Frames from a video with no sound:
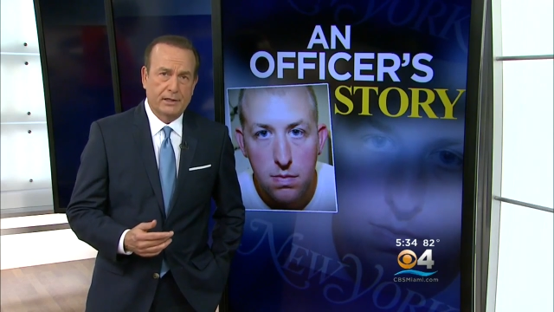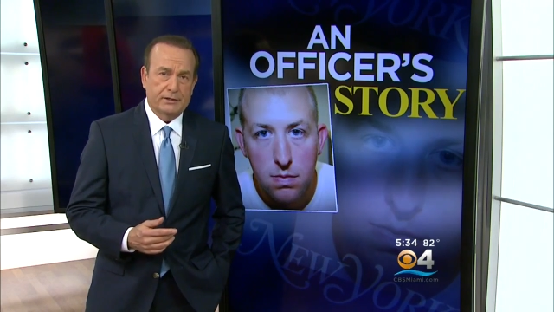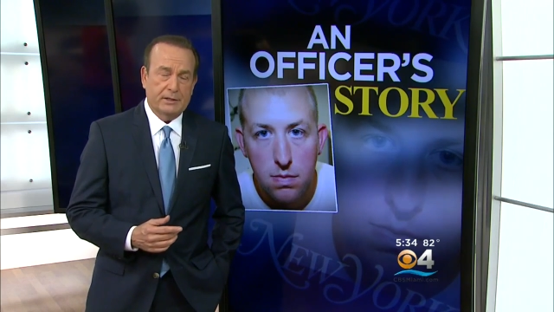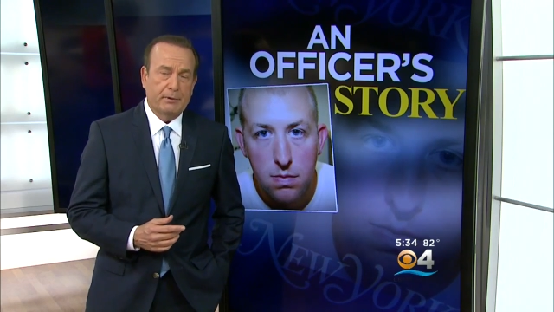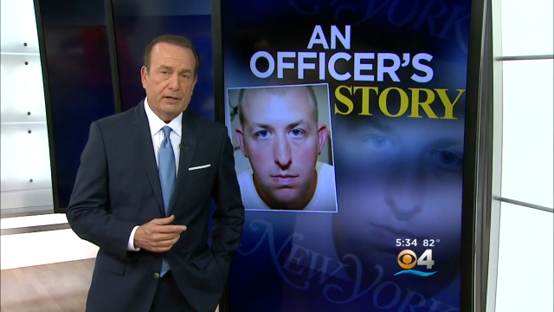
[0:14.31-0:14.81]

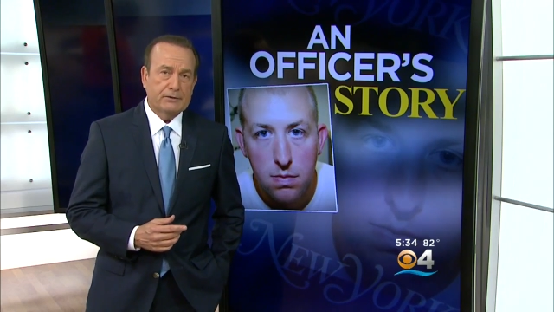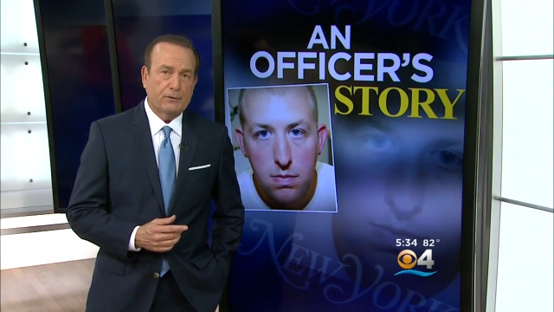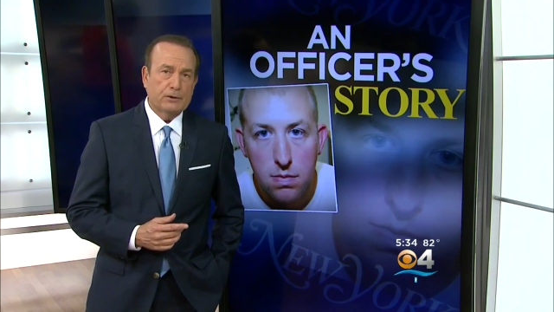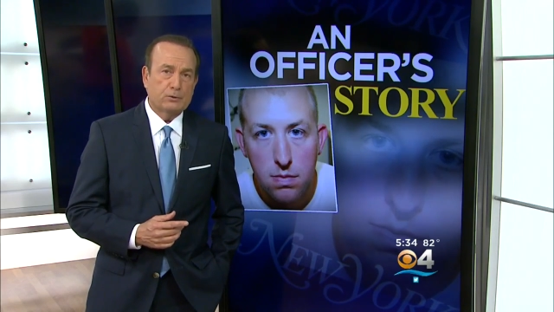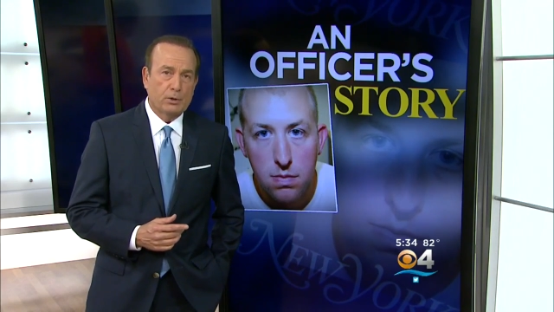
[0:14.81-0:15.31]
Speaker 1: CBS
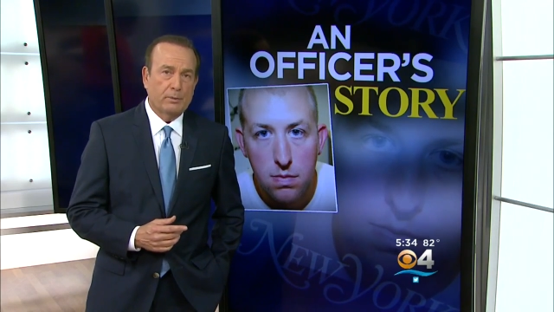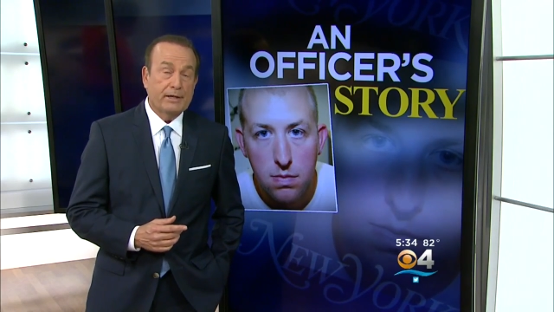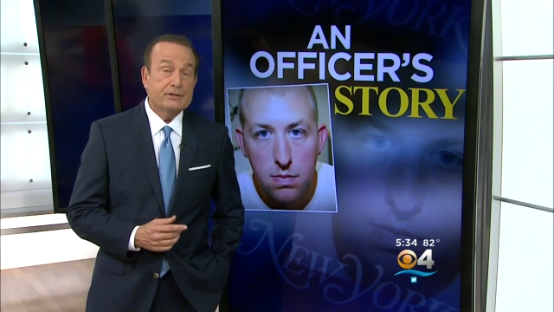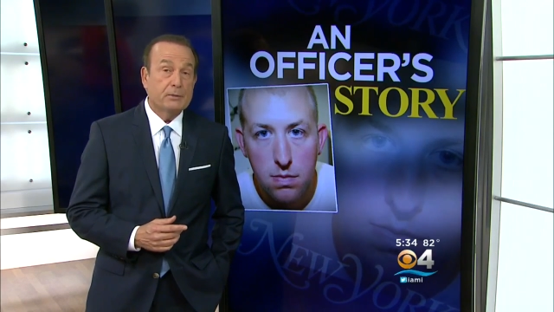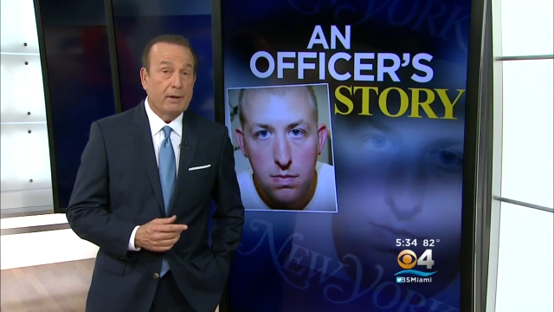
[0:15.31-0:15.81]
4's Rudabeh
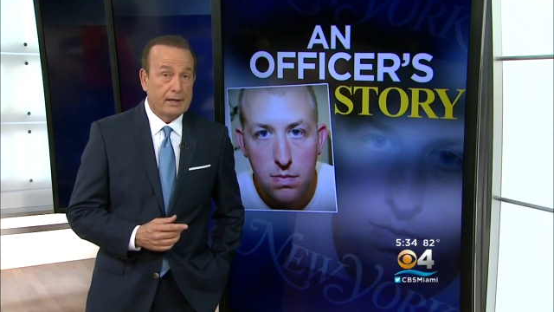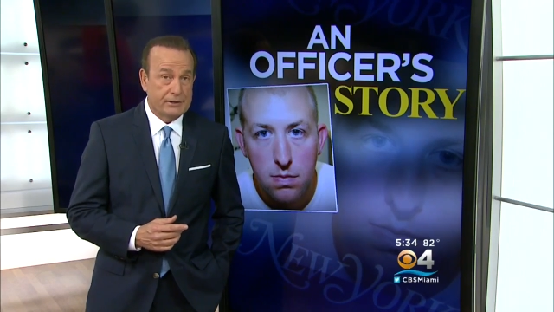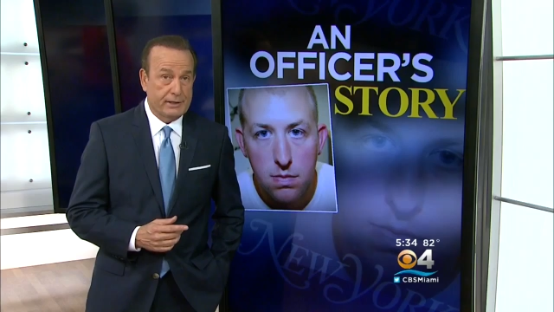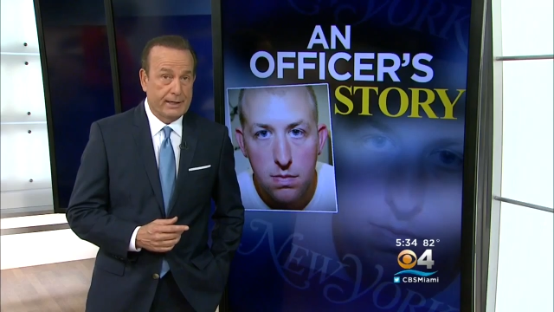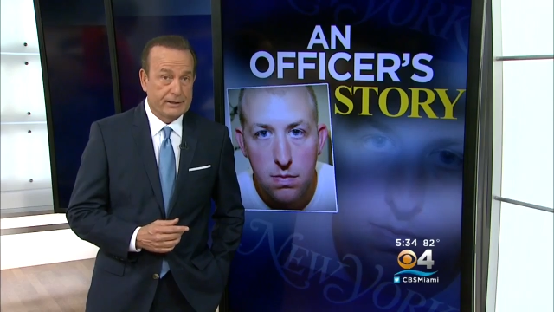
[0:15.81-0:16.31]

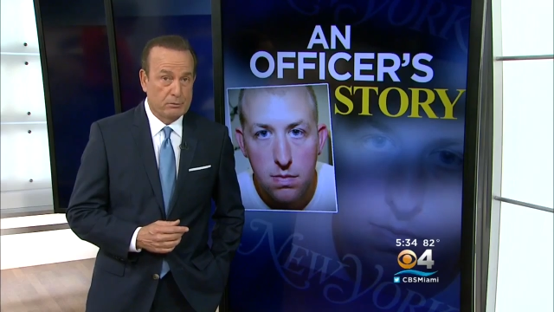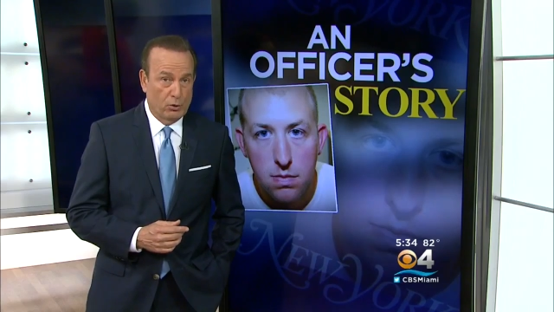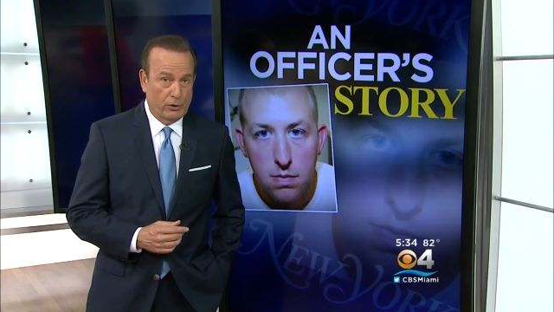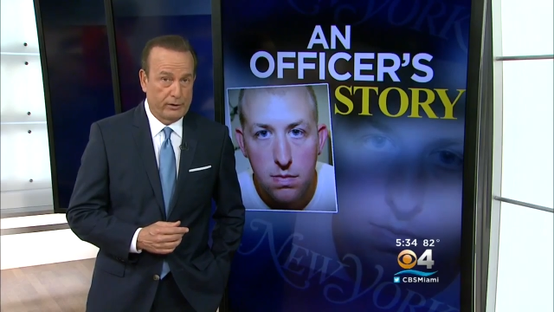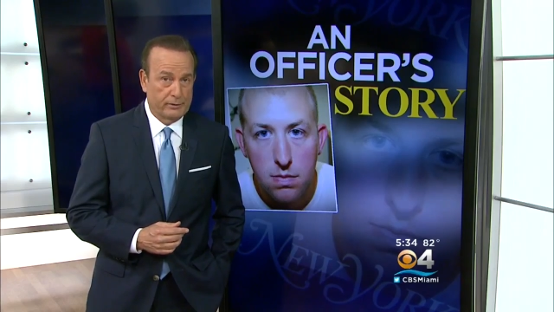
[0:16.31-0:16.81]
Shahbazi has
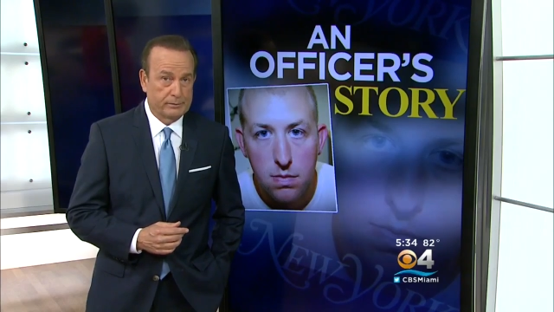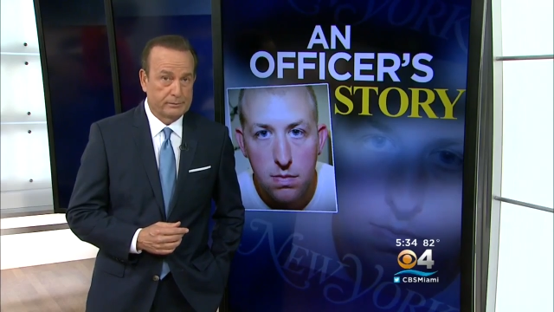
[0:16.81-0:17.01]
more.